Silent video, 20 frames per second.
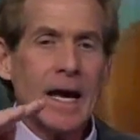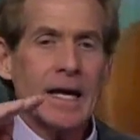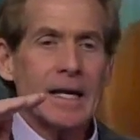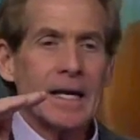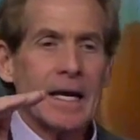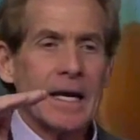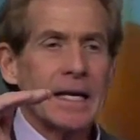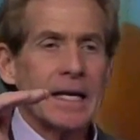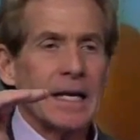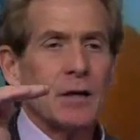at
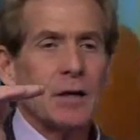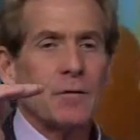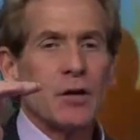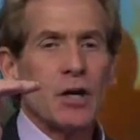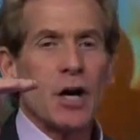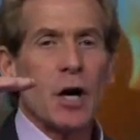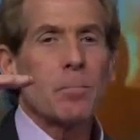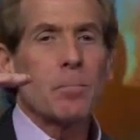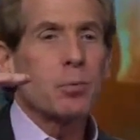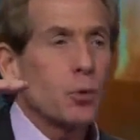
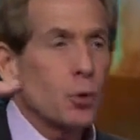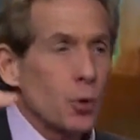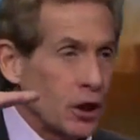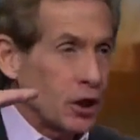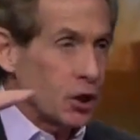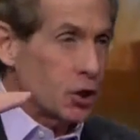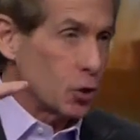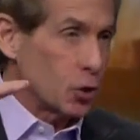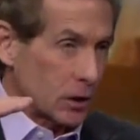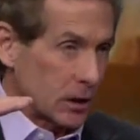even a
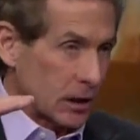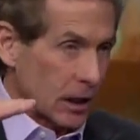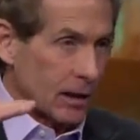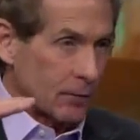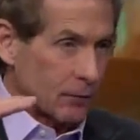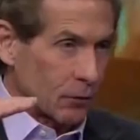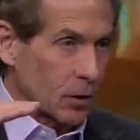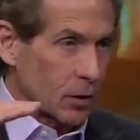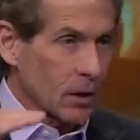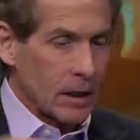pretty good
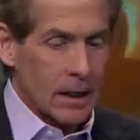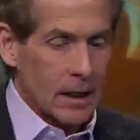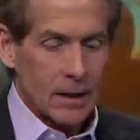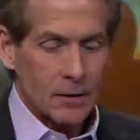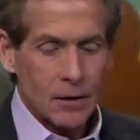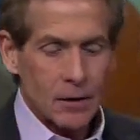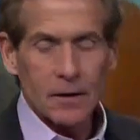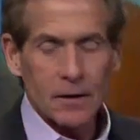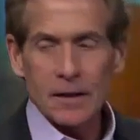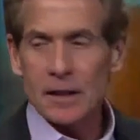level,
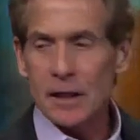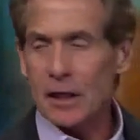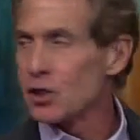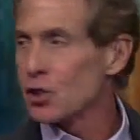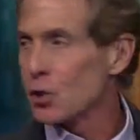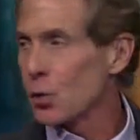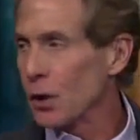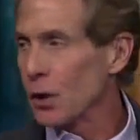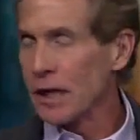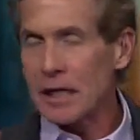that
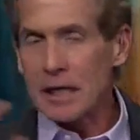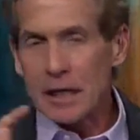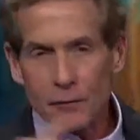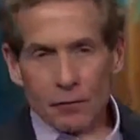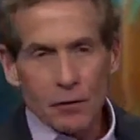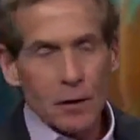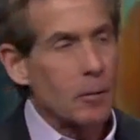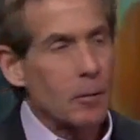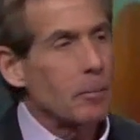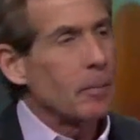it's going to
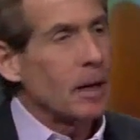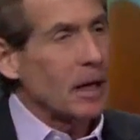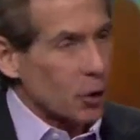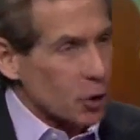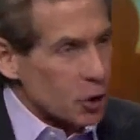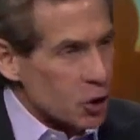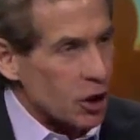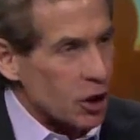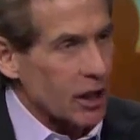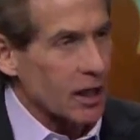give them a
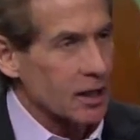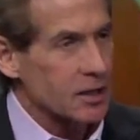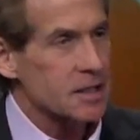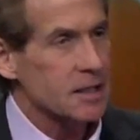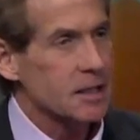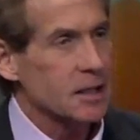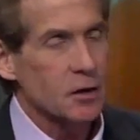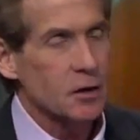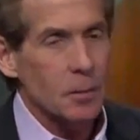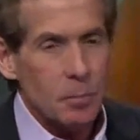better
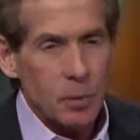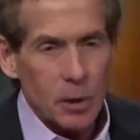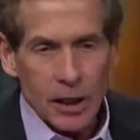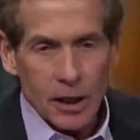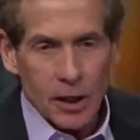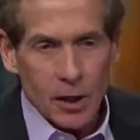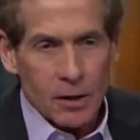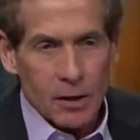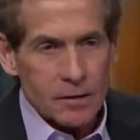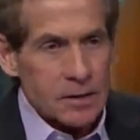chance in the
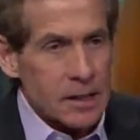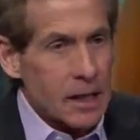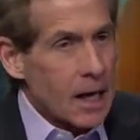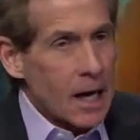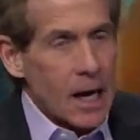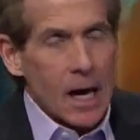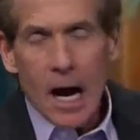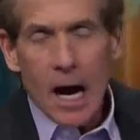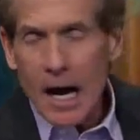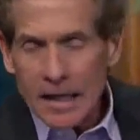playoffs.
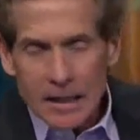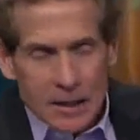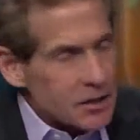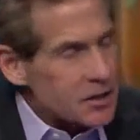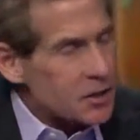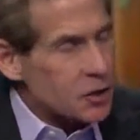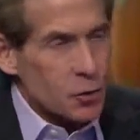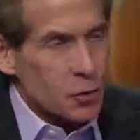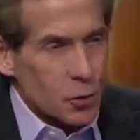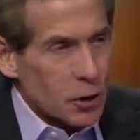I
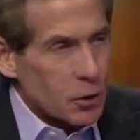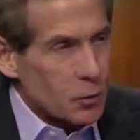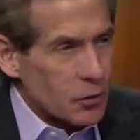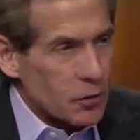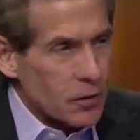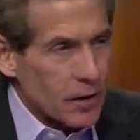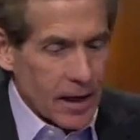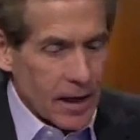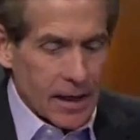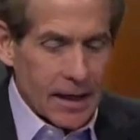disagree
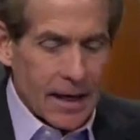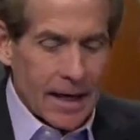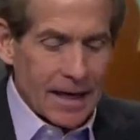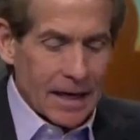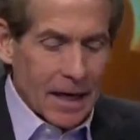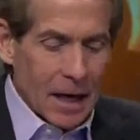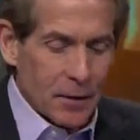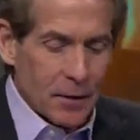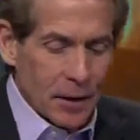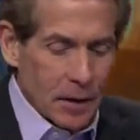with that,
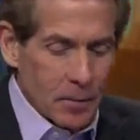and I